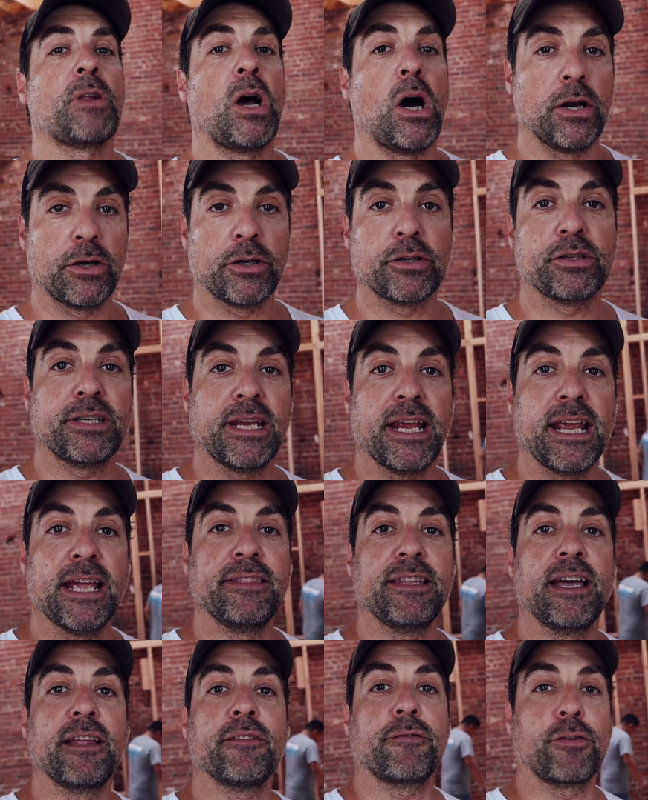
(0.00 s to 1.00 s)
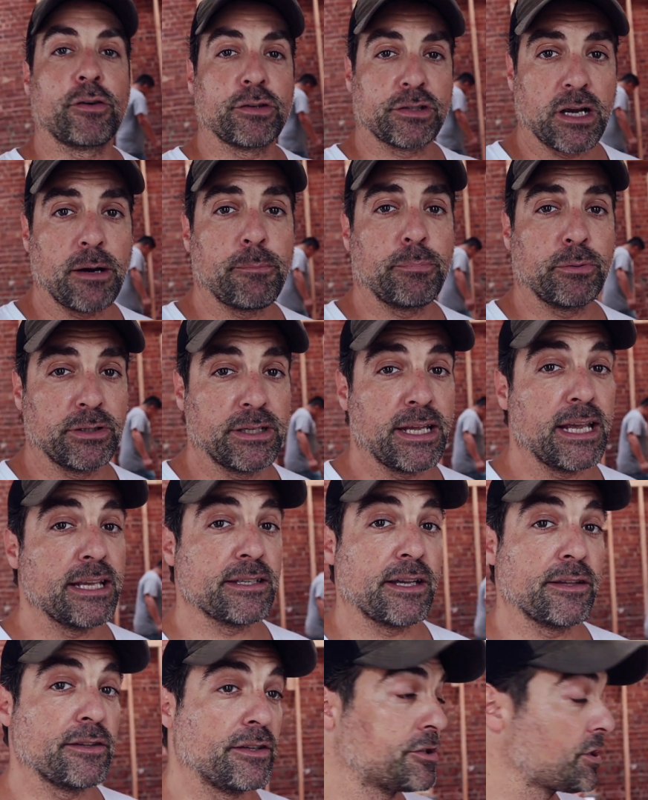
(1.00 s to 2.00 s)
Understand that first couple of
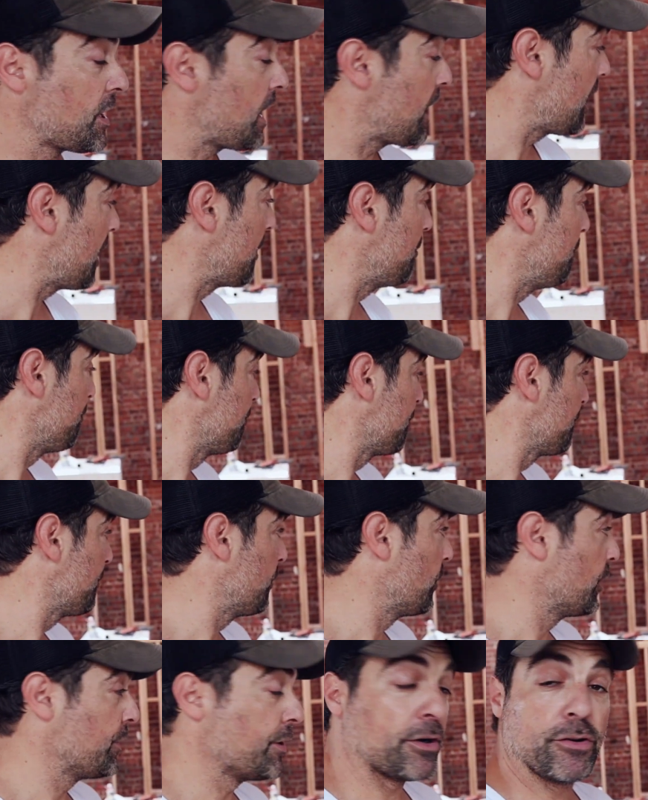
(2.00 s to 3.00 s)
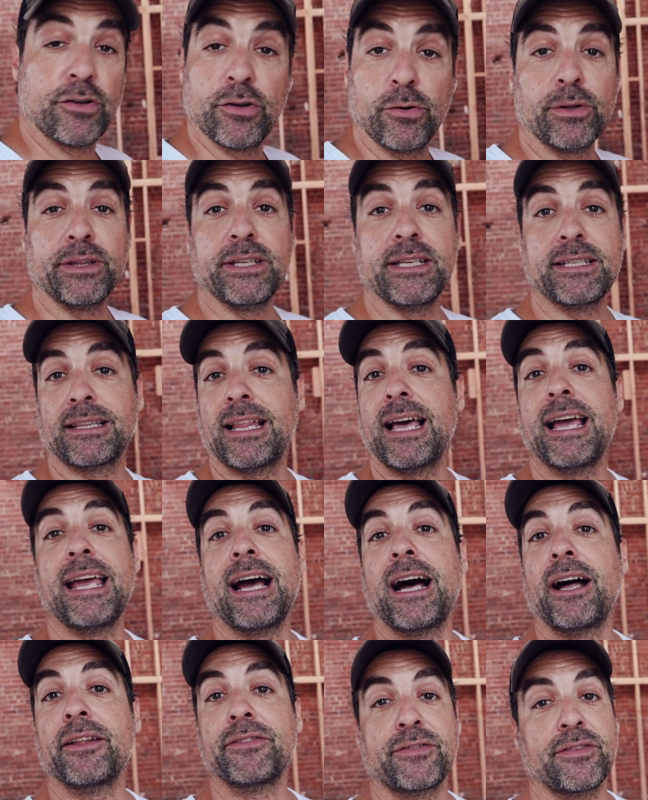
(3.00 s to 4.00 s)
days on the job, when they're doing these
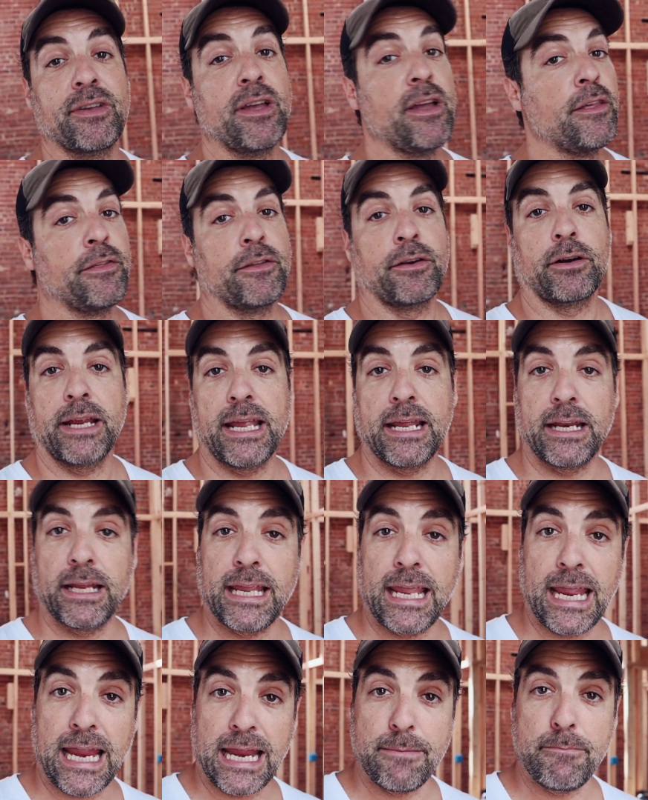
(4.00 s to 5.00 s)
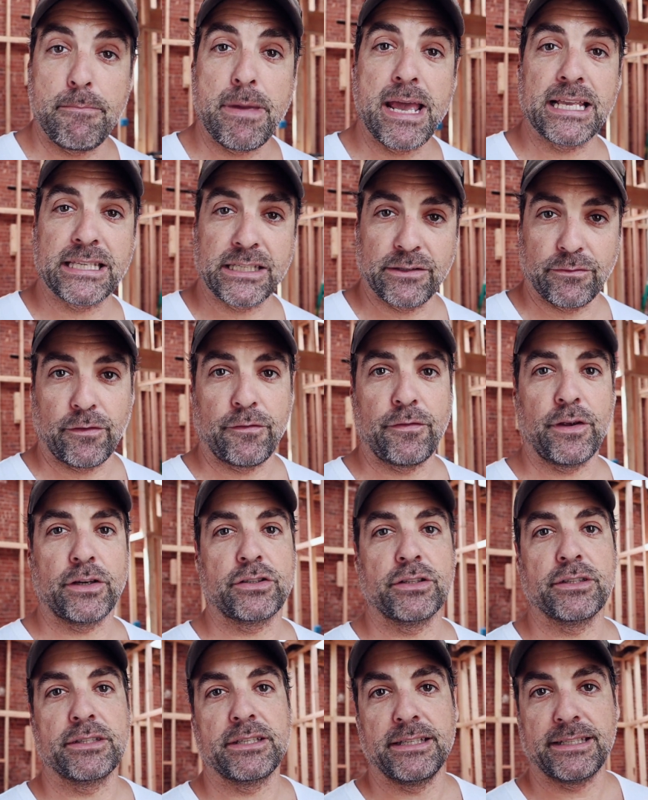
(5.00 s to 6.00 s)
layouts, they're gonna gain massive
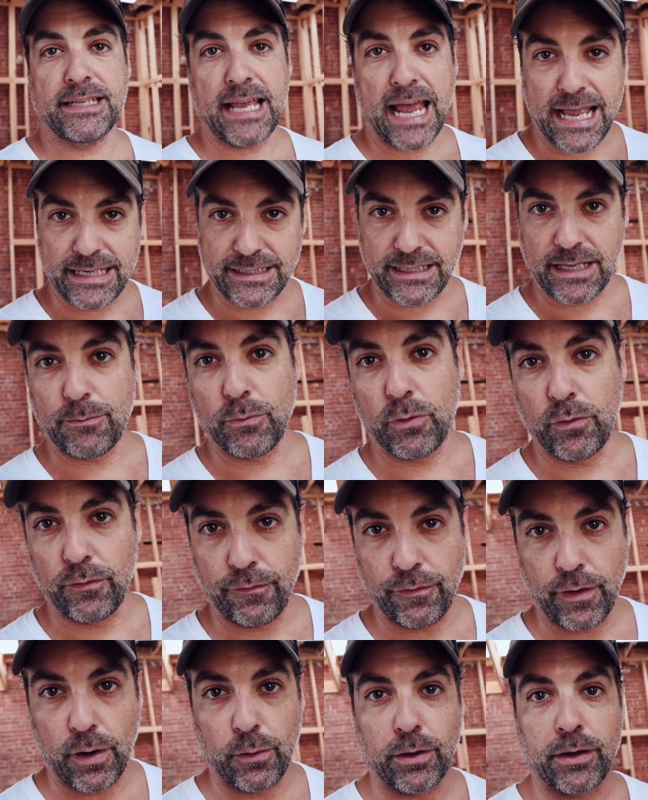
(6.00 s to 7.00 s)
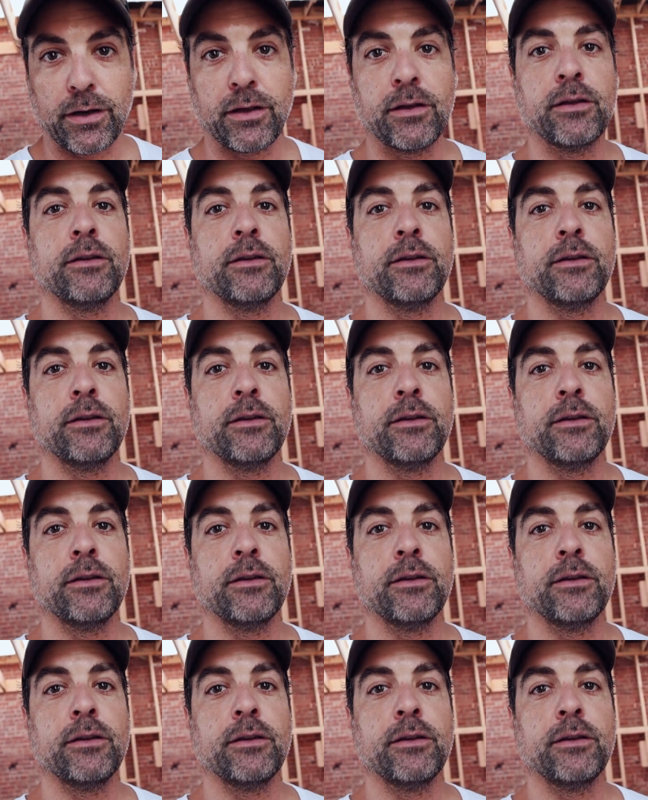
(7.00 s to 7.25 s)
efficiencies as they move forward.